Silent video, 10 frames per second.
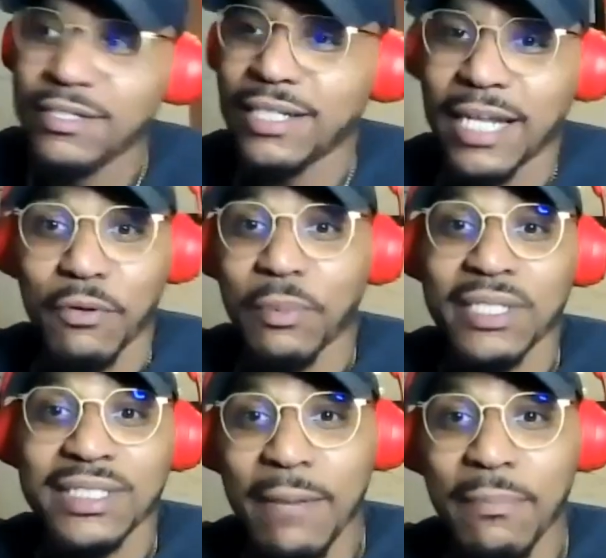like
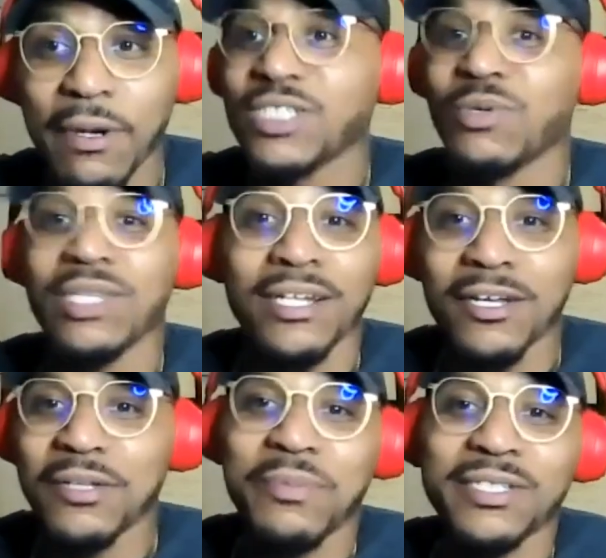replace that person with
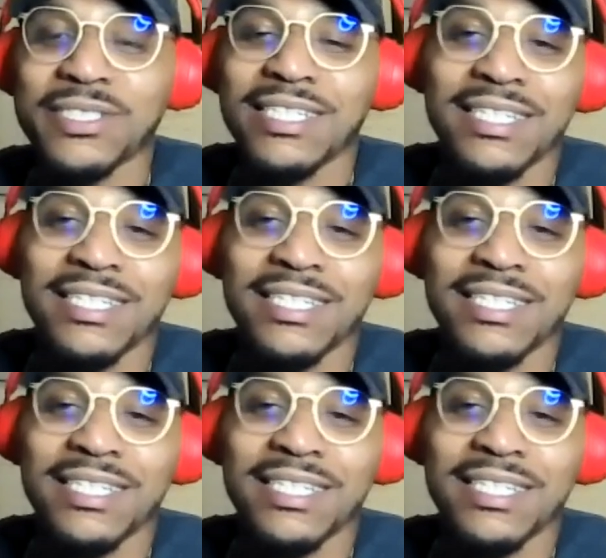another person,